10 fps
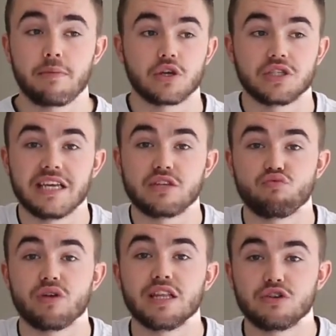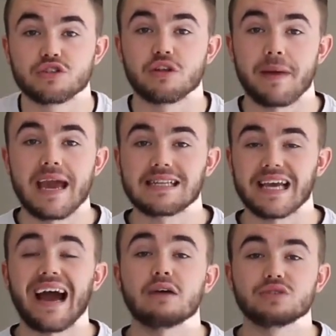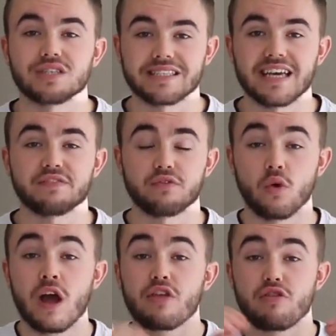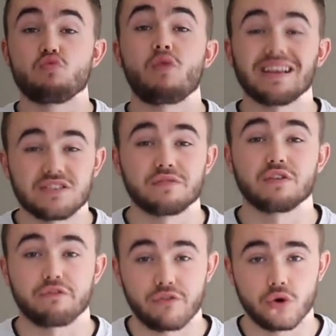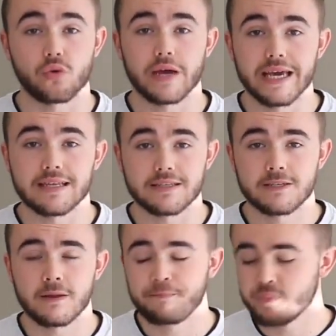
because this really does depict how successful the rest of the funnel is.